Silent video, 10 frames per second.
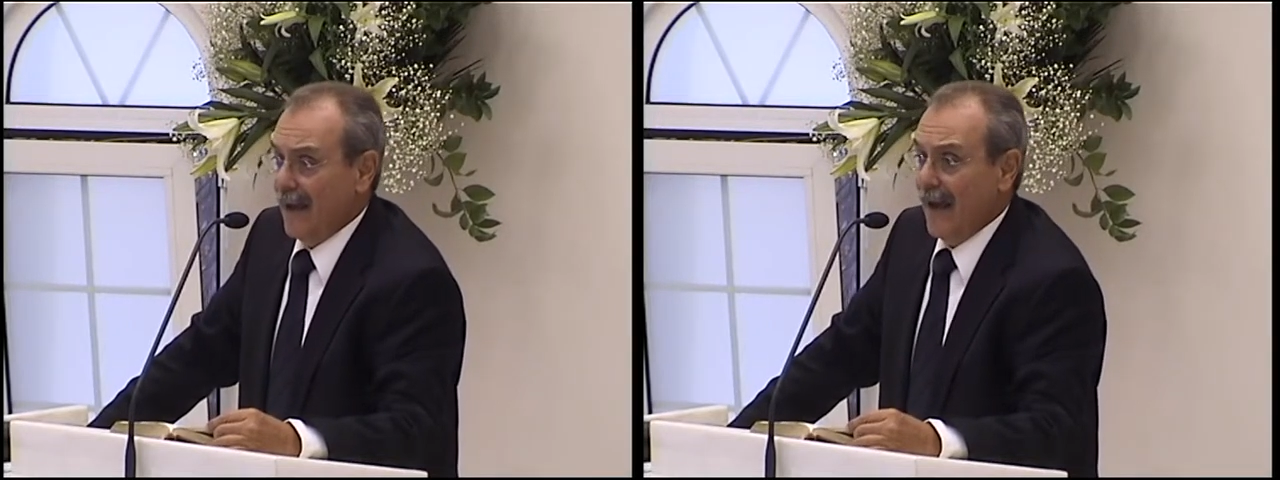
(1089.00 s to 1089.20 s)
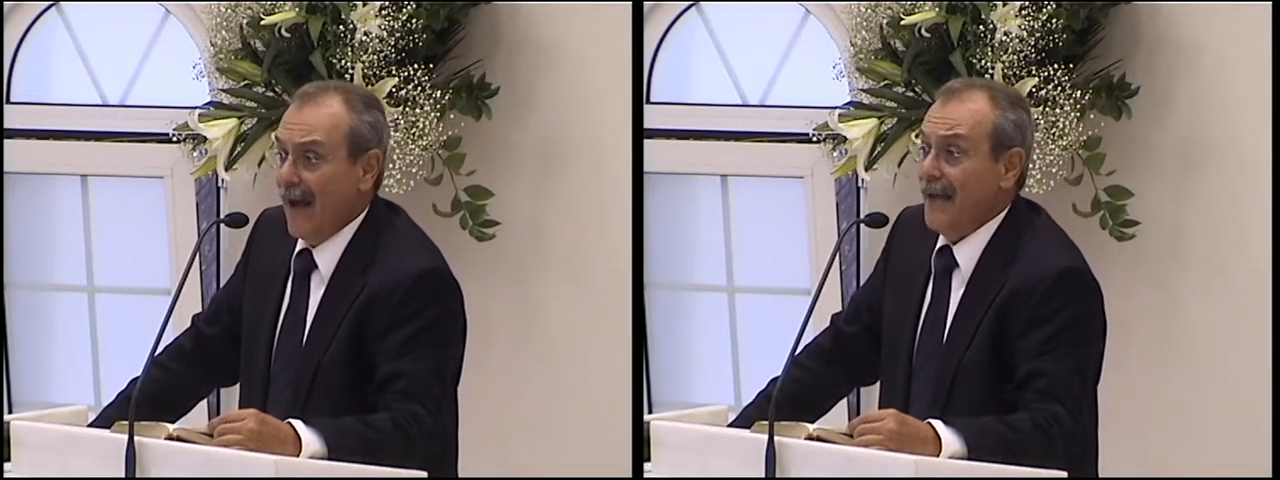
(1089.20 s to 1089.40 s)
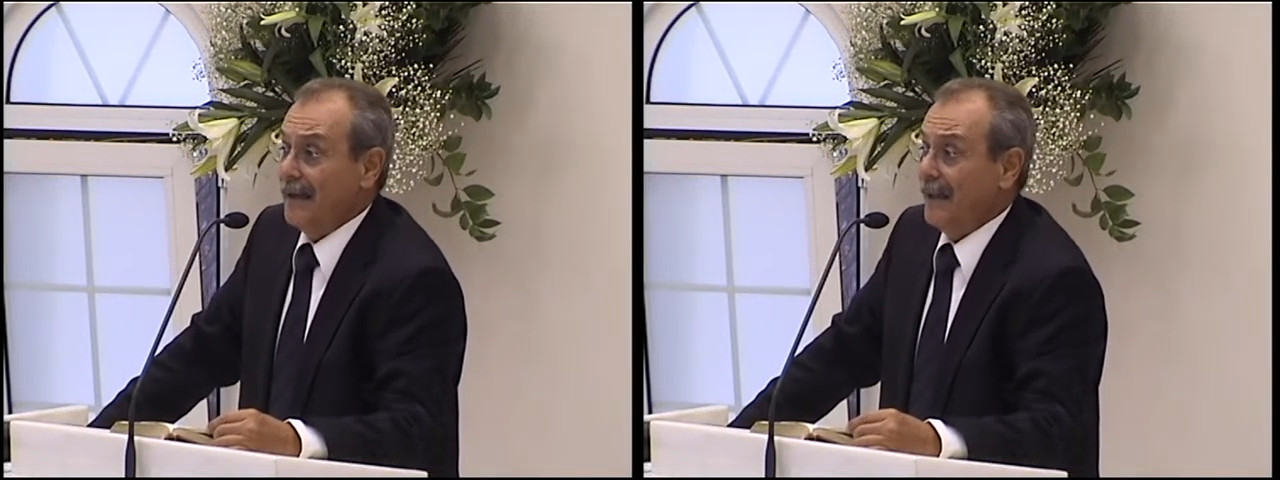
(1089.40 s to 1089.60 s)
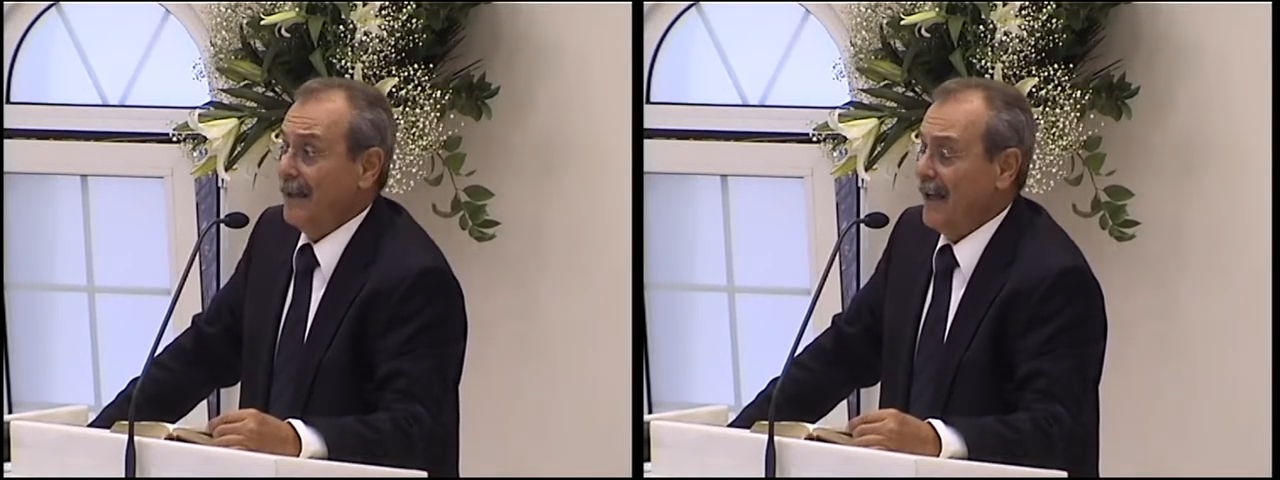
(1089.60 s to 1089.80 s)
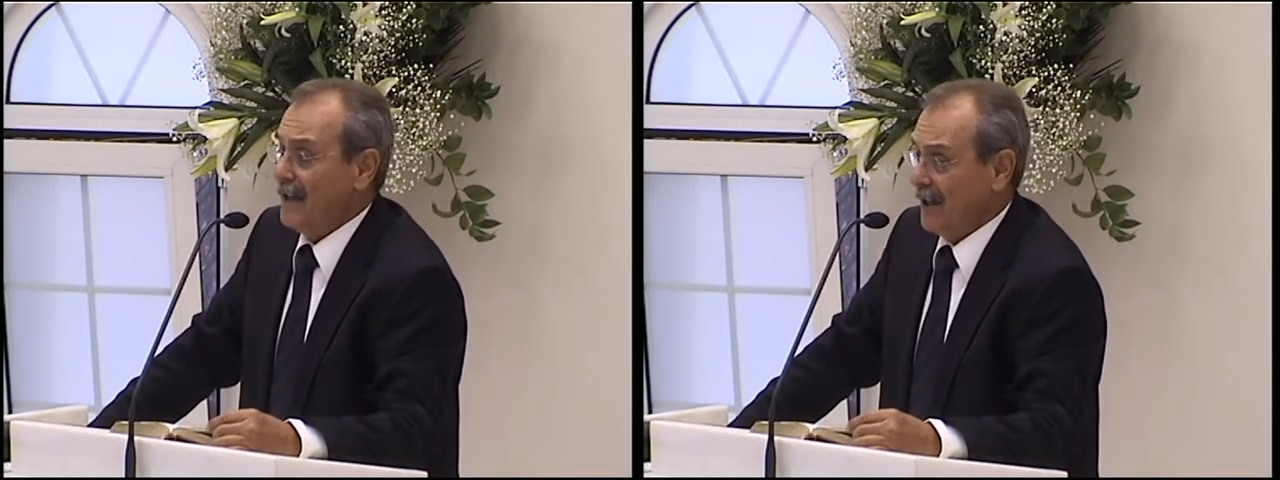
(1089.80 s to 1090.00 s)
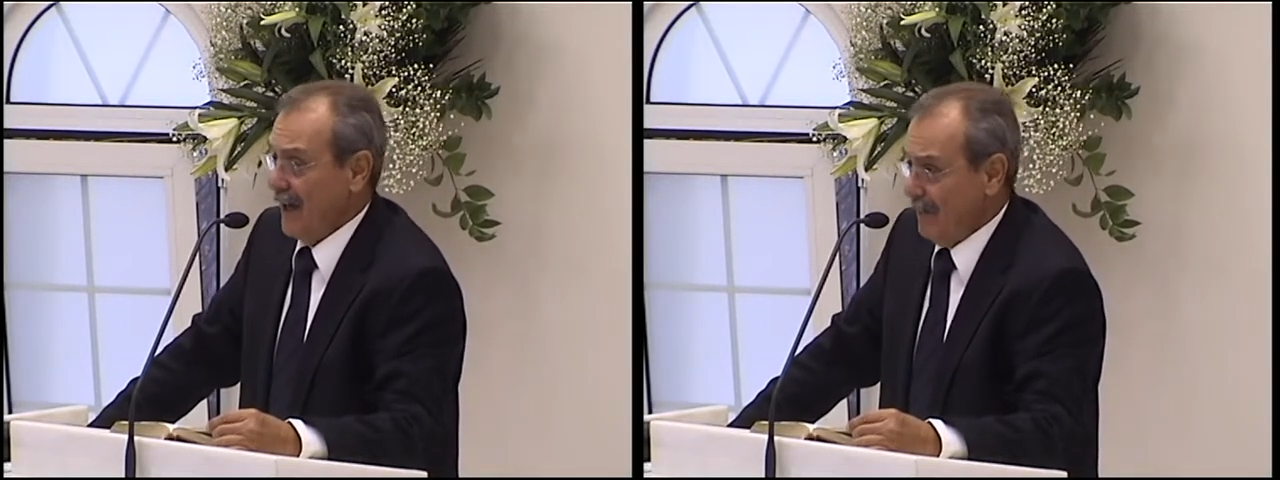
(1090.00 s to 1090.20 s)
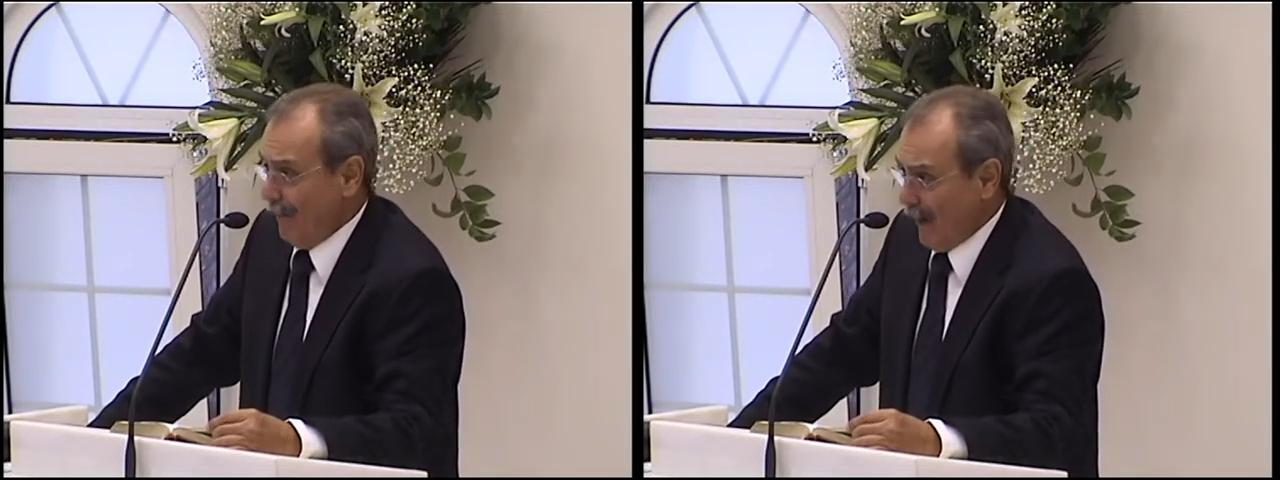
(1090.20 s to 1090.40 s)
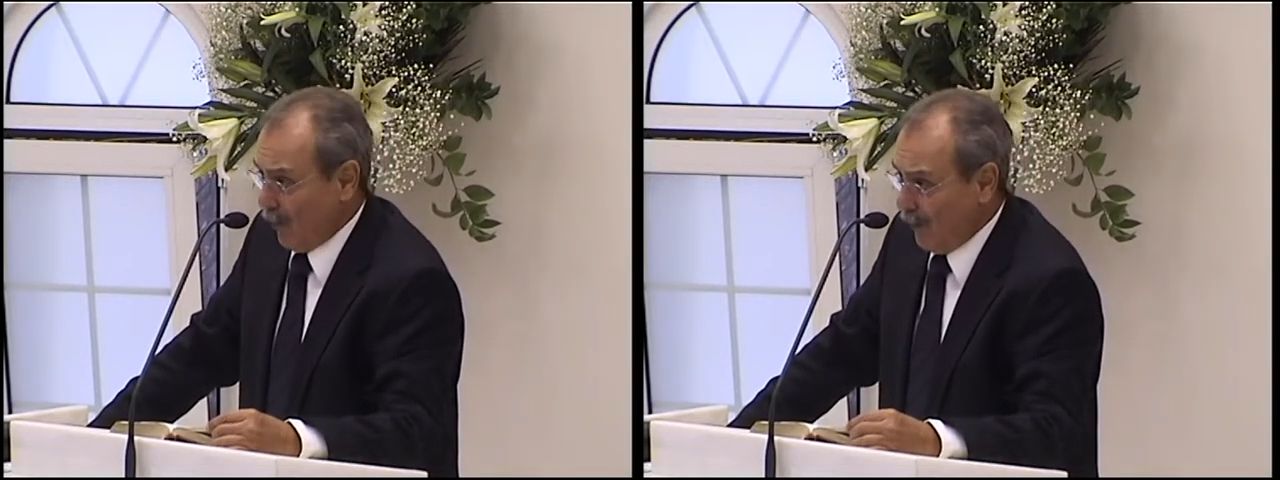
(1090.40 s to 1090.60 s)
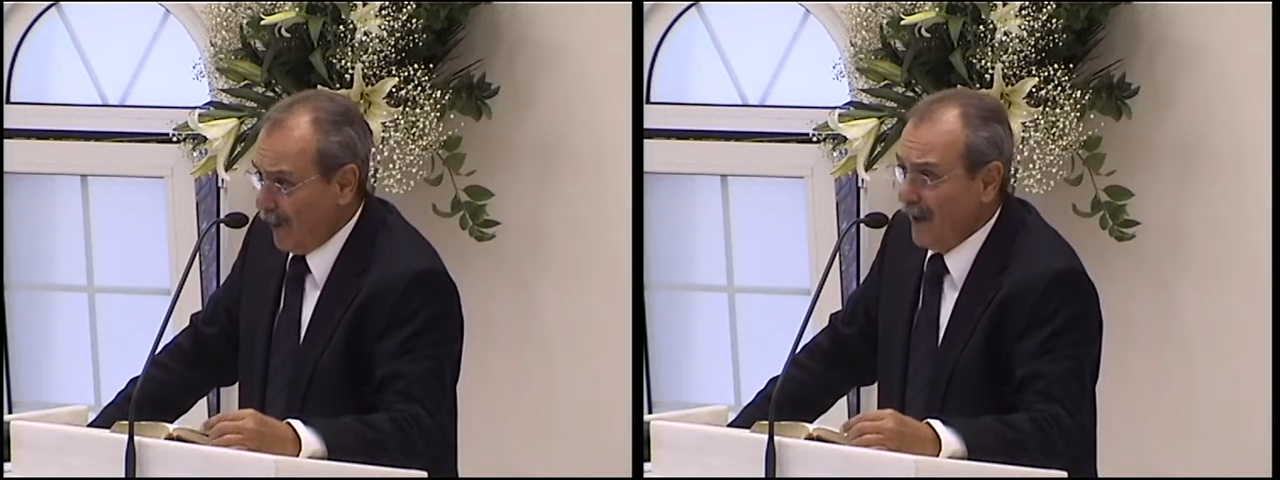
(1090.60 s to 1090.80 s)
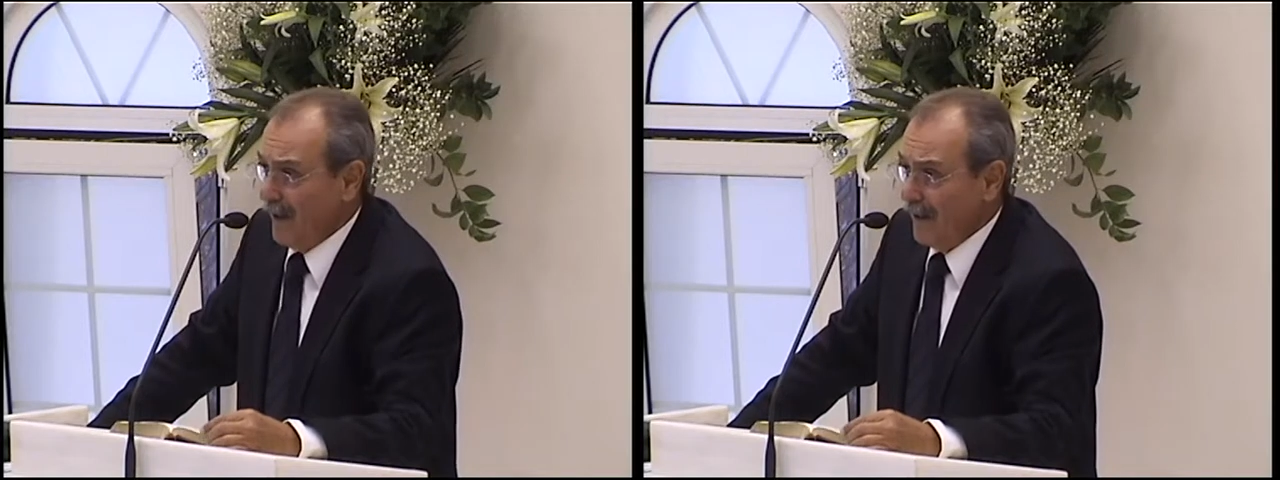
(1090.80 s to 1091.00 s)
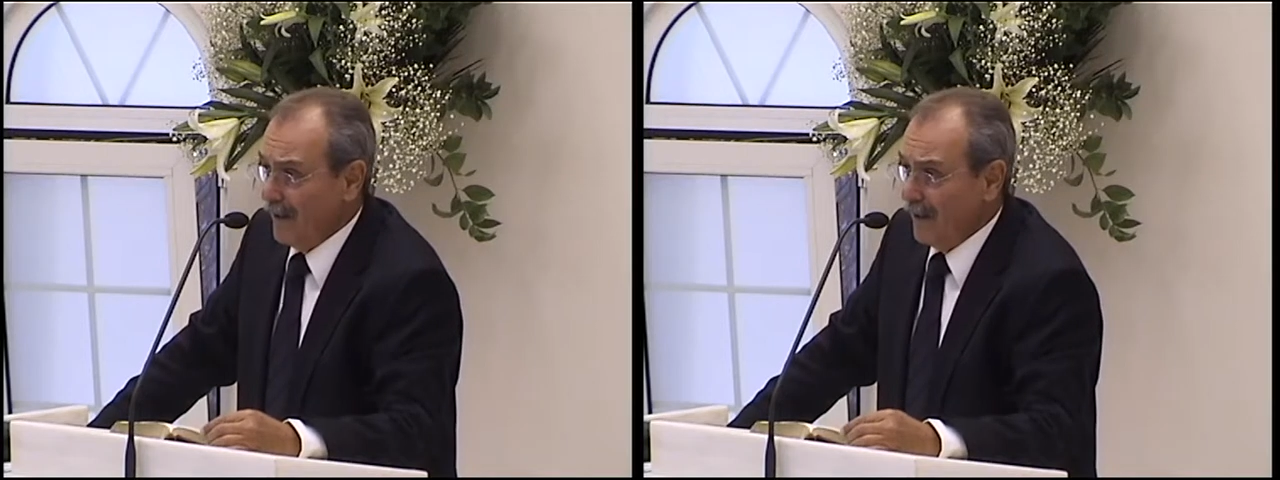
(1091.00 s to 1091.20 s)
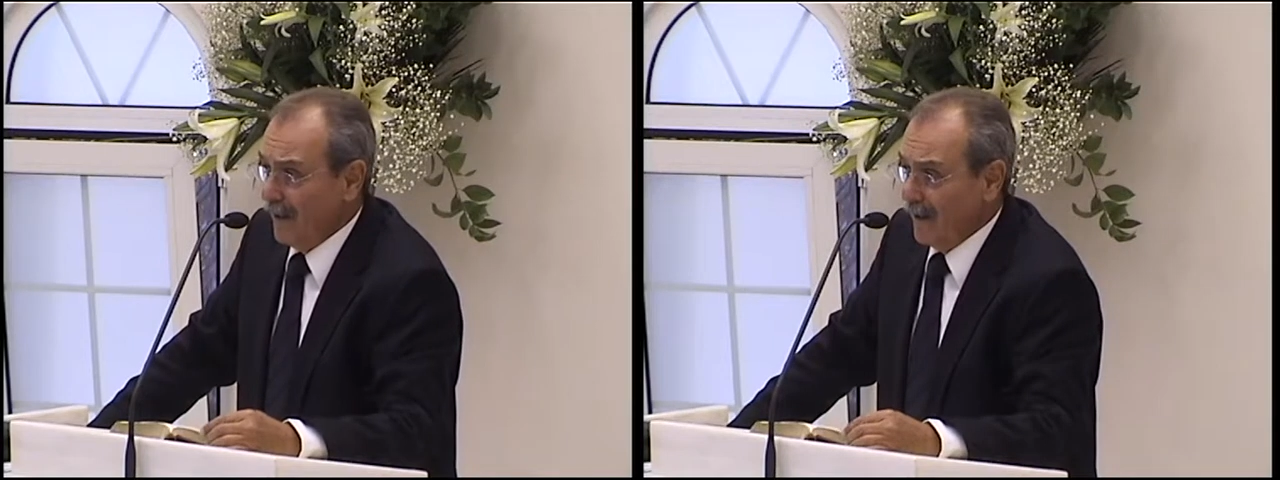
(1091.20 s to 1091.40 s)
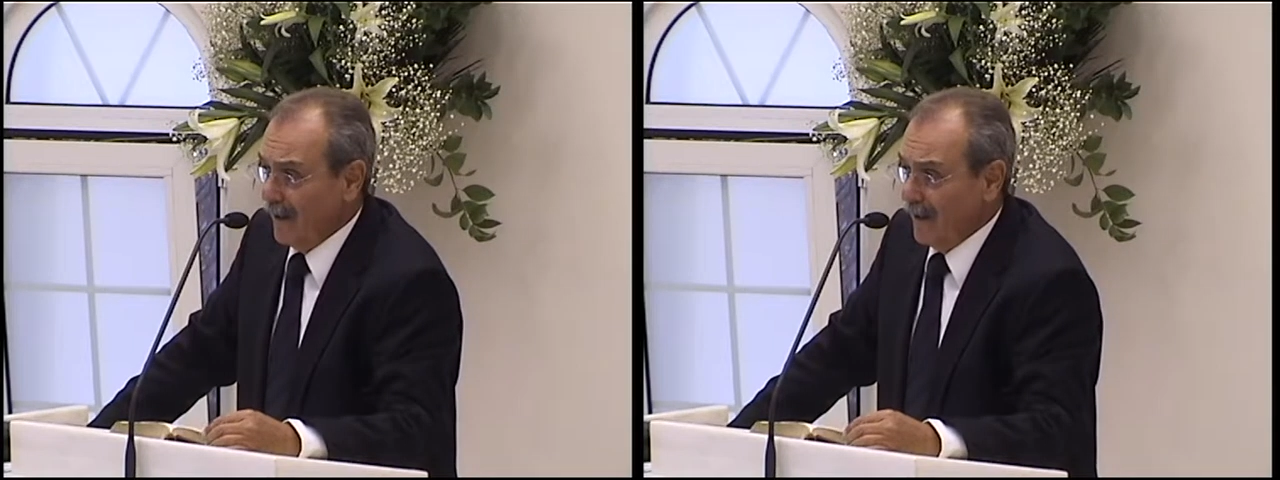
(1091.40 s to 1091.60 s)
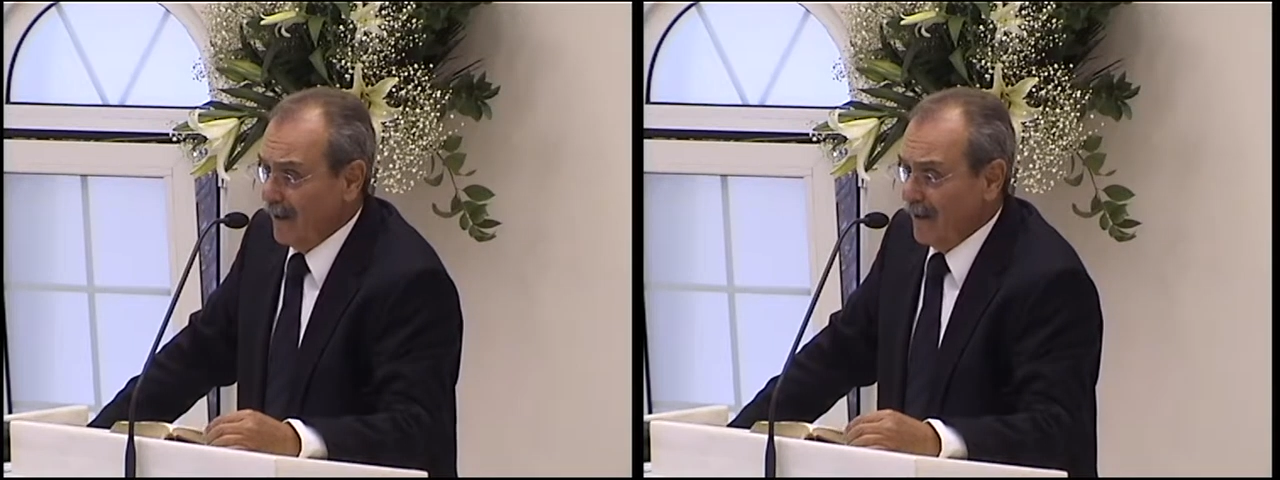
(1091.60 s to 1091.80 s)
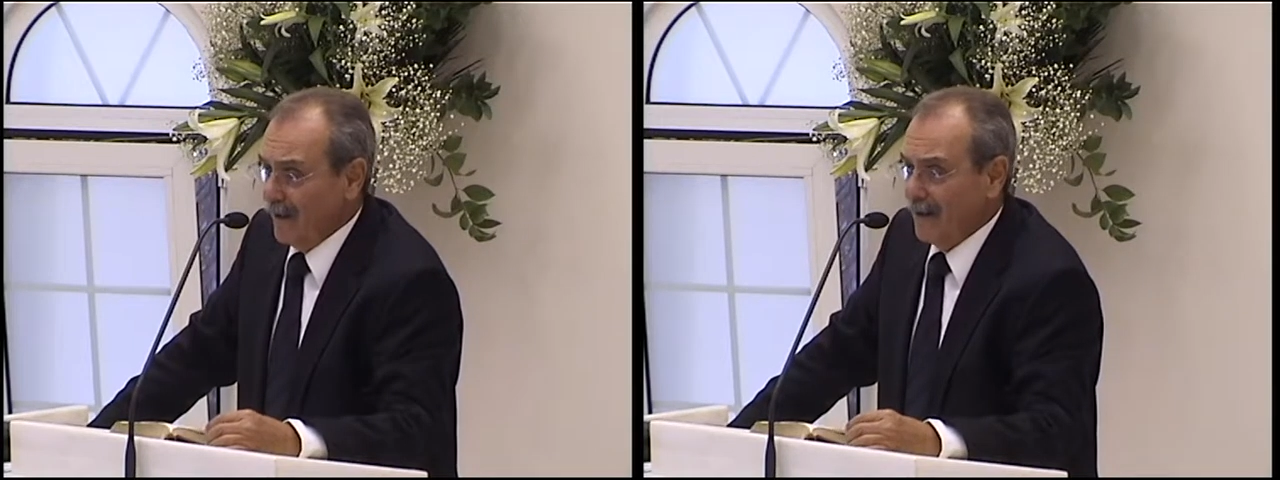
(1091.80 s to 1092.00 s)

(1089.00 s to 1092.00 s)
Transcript: if it is in sanctification and cleanness